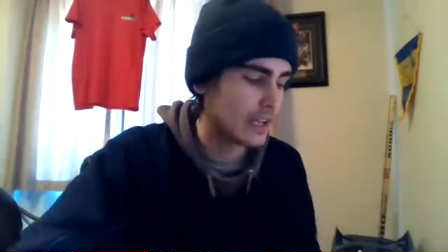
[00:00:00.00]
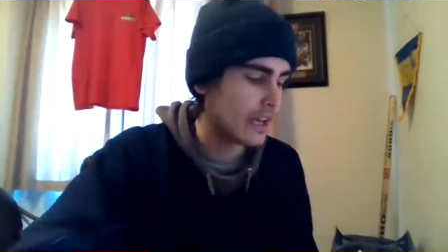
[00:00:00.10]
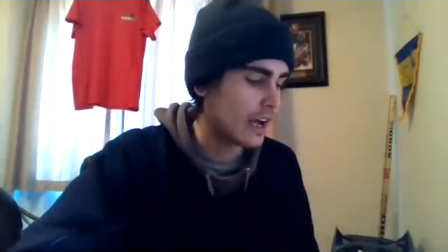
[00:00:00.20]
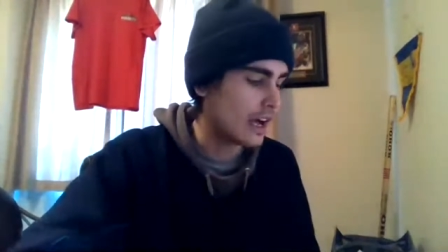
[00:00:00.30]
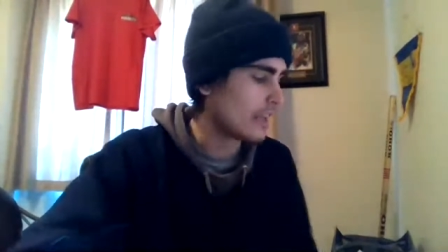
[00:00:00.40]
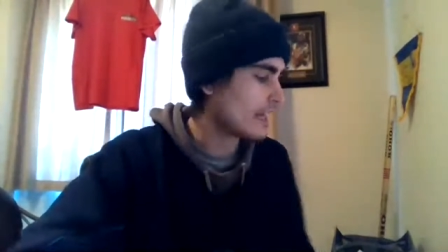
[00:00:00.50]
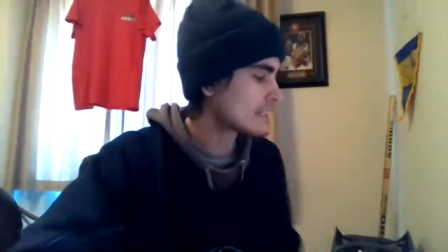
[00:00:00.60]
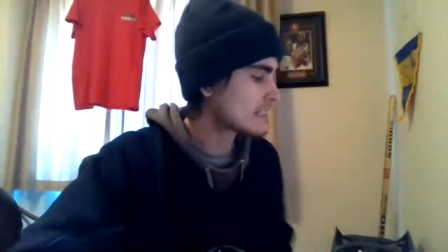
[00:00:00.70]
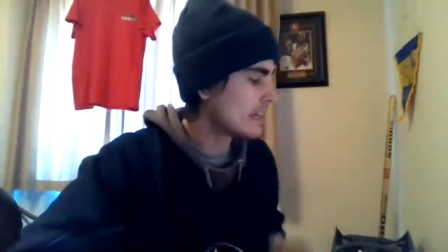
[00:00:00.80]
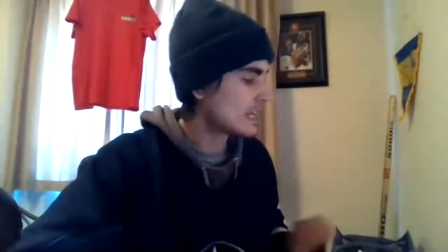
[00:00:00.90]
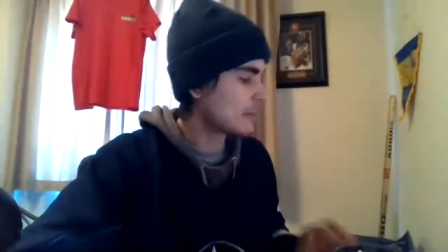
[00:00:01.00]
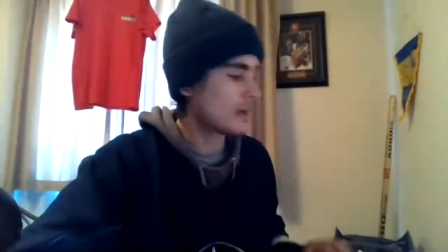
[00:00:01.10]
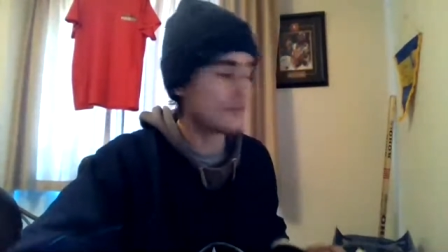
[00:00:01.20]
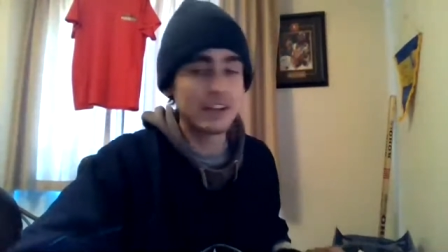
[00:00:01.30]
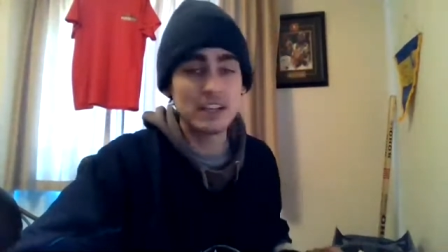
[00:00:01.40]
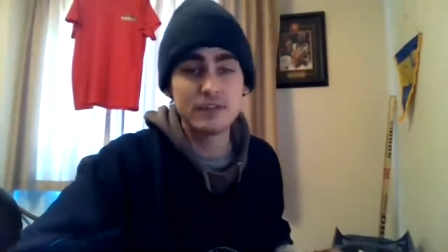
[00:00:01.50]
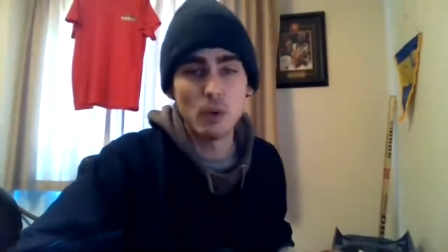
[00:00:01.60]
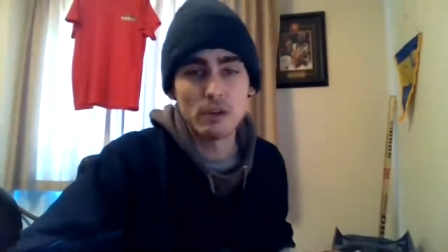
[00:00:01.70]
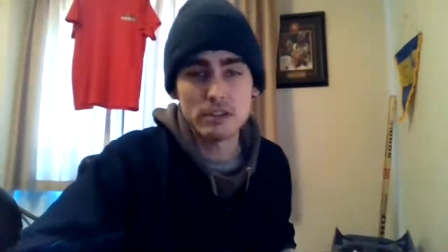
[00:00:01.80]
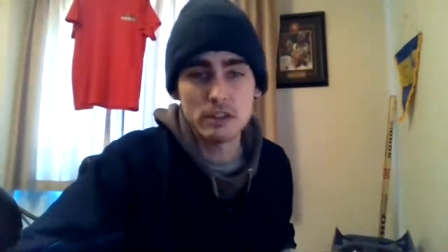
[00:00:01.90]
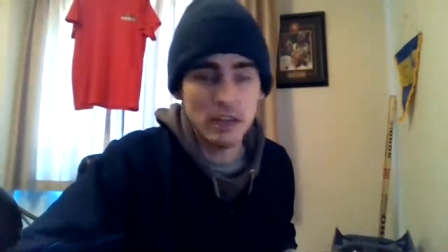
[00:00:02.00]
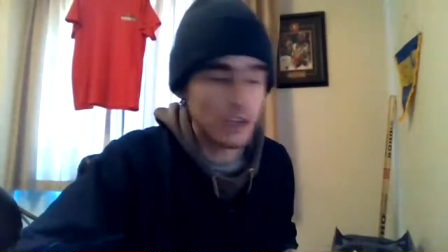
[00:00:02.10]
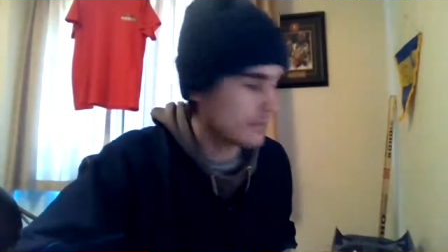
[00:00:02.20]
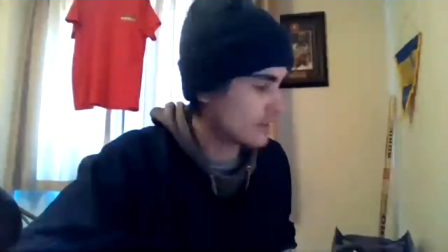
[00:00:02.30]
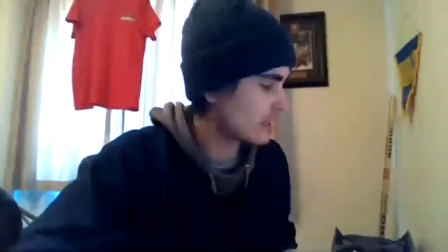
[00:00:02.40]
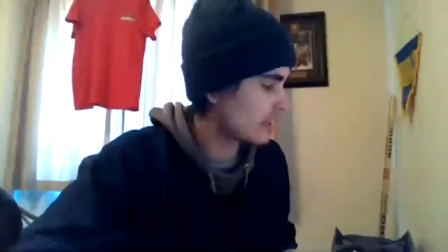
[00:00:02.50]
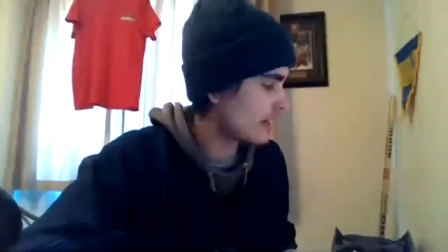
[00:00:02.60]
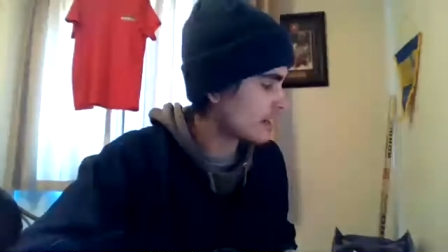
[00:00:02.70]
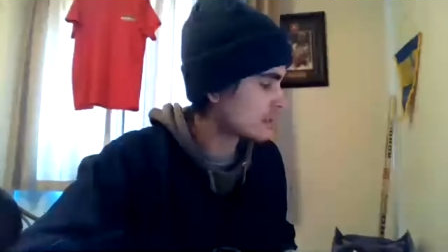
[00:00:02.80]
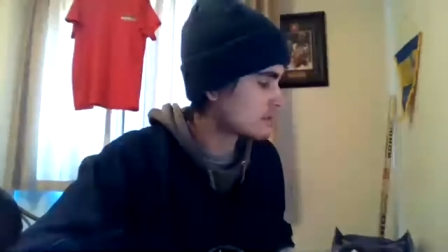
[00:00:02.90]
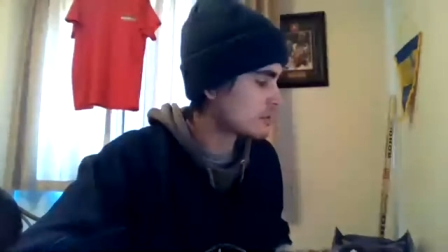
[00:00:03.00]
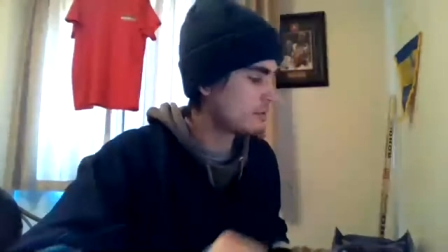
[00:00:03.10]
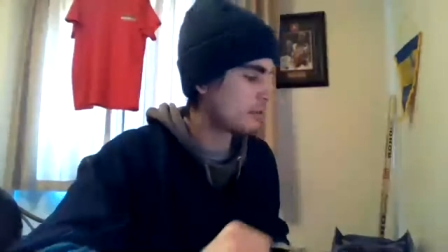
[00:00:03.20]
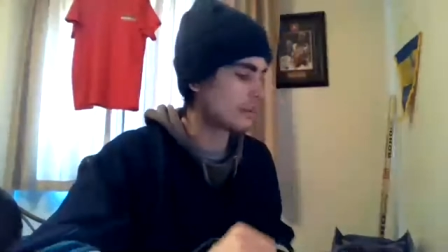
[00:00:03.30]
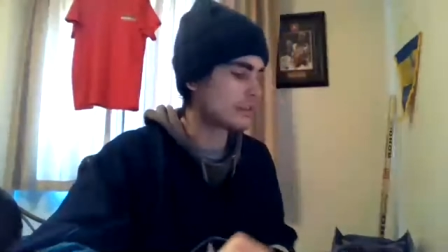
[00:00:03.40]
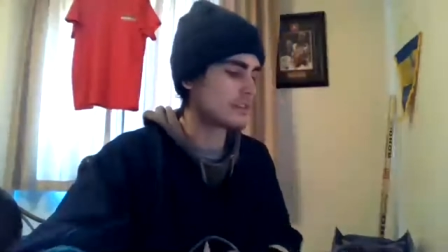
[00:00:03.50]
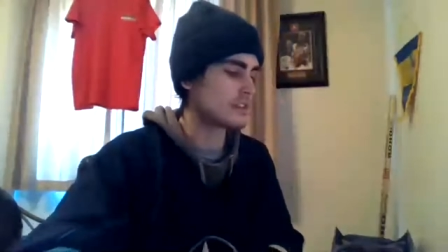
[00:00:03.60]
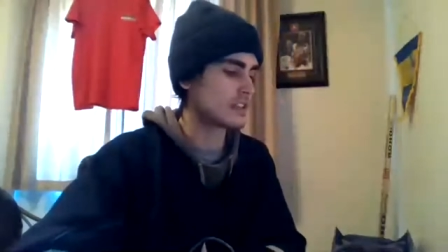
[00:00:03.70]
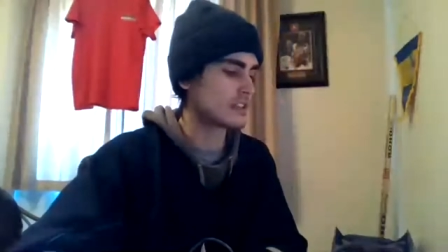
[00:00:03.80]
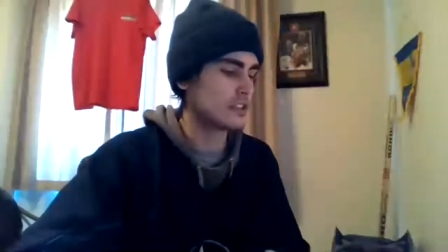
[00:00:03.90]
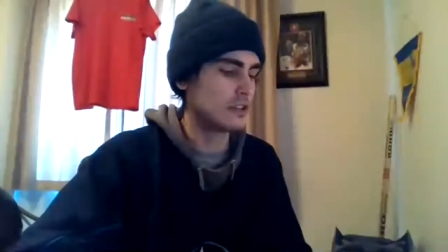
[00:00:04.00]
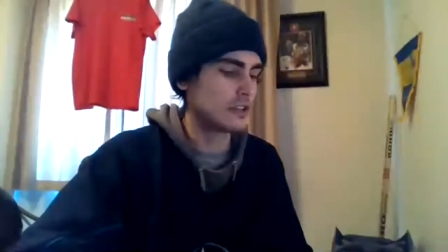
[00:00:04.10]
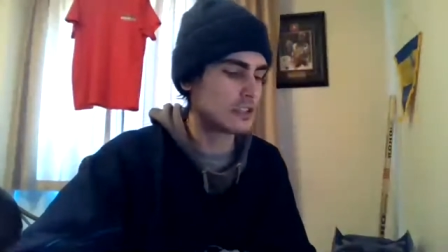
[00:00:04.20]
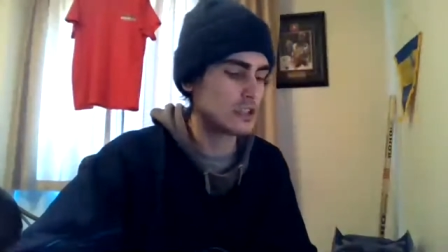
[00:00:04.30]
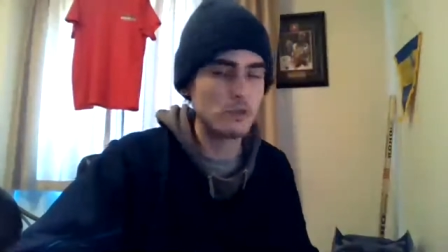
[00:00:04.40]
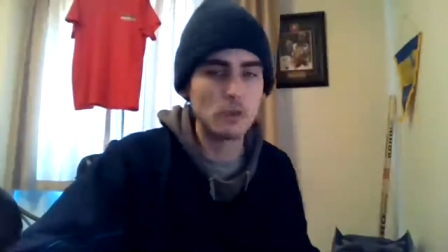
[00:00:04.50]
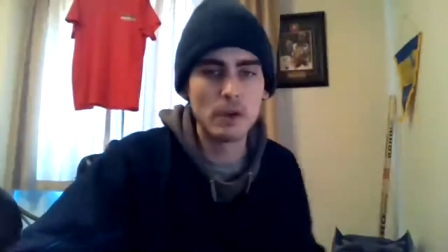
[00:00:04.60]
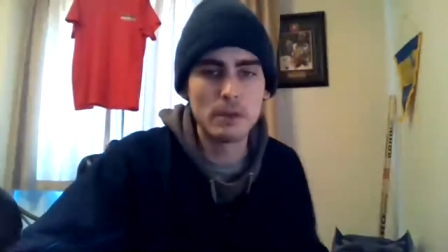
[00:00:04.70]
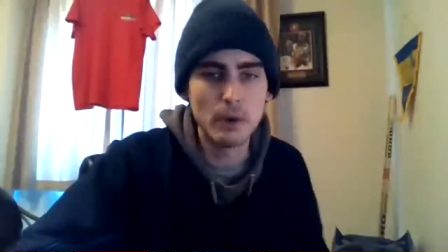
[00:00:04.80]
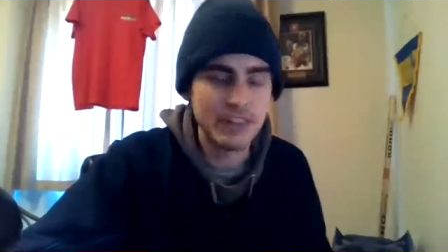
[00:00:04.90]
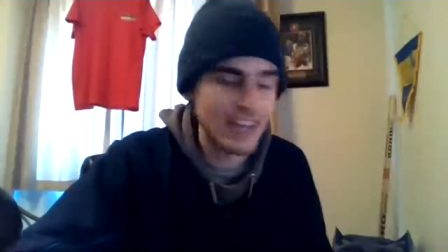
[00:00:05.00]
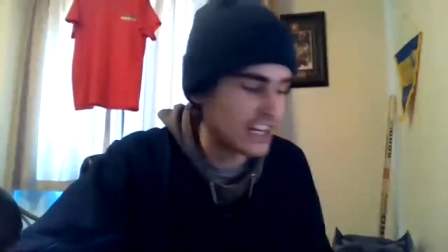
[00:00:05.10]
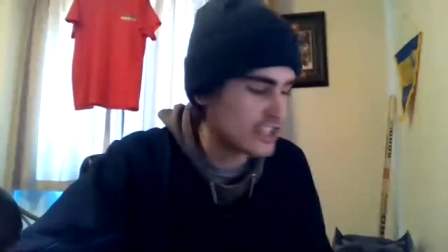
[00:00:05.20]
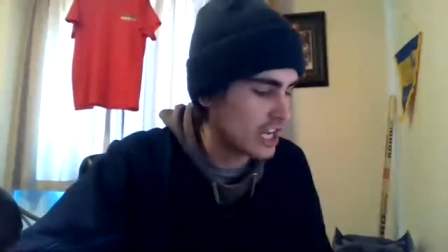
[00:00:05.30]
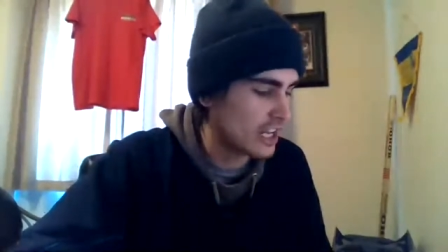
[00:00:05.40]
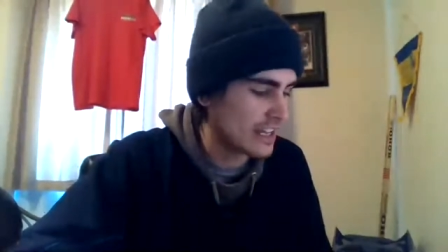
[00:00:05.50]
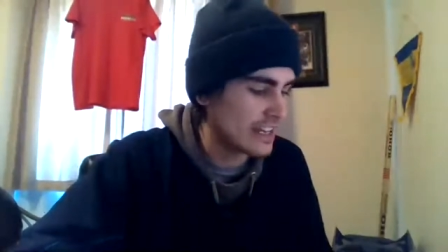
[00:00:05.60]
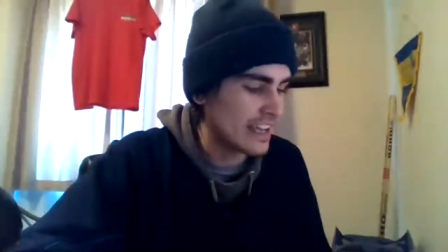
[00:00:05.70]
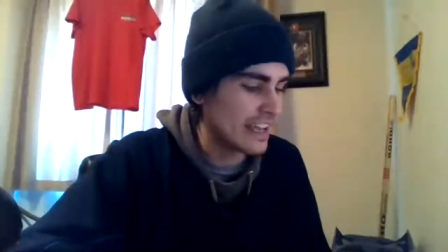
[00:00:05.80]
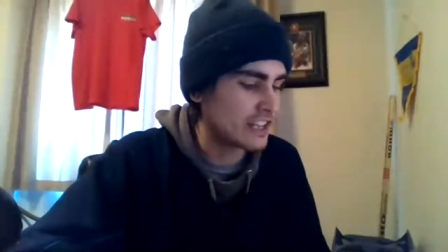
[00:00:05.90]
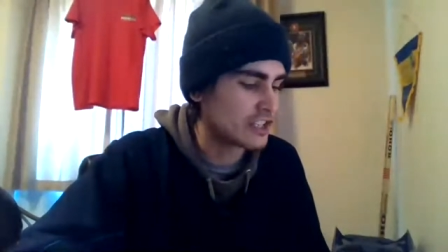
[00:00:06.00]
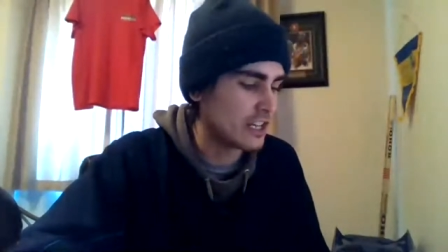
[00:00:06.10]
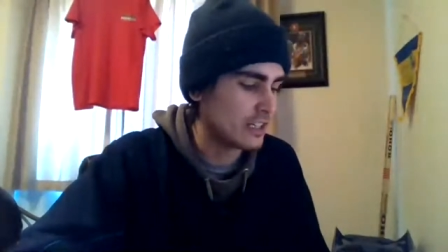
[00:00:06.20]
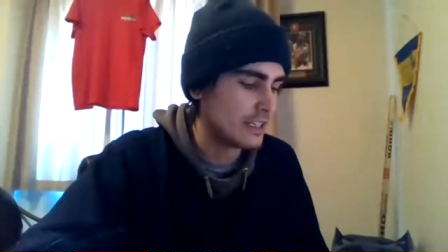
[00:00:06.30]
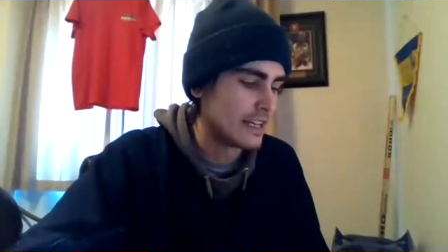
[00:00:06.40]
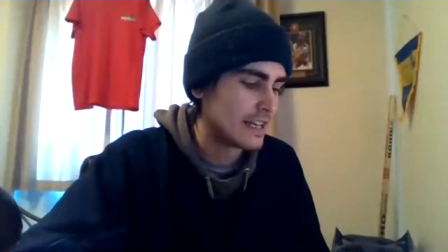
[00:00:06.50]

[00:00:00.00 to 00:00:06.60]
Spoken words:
Last night, coming off a nice 4-2 day for the clients, up 2.36 units, 2-1 in both NHL and AHL.